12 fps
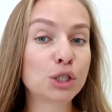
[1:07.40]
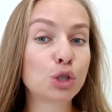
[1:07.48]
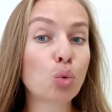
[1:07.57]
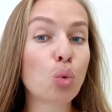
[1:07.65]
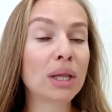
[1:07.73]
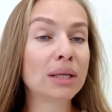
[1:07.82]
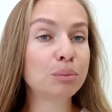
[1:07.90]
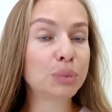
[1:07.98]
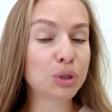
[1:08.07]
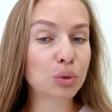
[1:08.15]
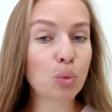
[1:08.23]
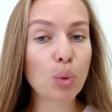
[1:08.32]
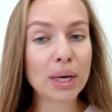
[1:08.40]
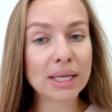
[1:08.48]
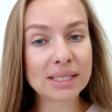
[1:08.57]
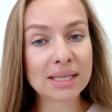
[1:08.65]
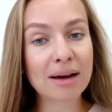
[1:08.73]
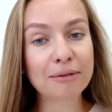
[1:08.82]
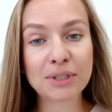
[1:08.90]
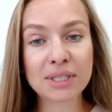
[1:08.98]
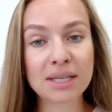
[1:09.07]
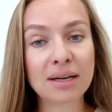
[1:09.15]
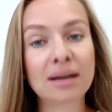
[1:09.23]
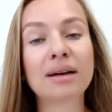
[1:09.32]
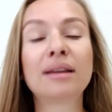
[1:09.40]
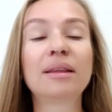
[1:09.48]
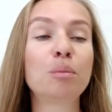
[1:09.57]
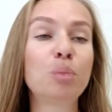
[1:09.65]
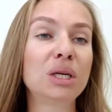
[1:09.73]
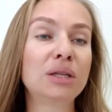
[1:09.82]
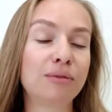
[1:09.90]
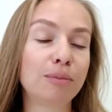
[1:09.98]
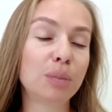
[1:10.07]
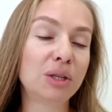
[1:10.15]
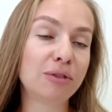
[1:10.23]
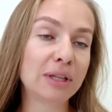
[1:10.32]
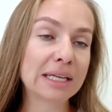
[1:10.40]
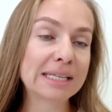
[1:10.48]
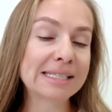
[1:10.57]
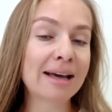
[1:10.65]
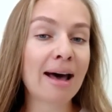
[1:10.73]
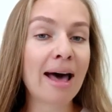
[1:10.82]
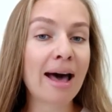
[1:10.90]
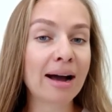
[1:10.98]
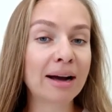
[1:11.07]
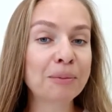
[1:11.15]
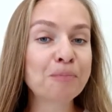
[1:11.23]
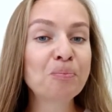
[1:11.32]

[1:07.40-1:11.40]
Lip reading: stolen bitcoins after the big Bitfinex hack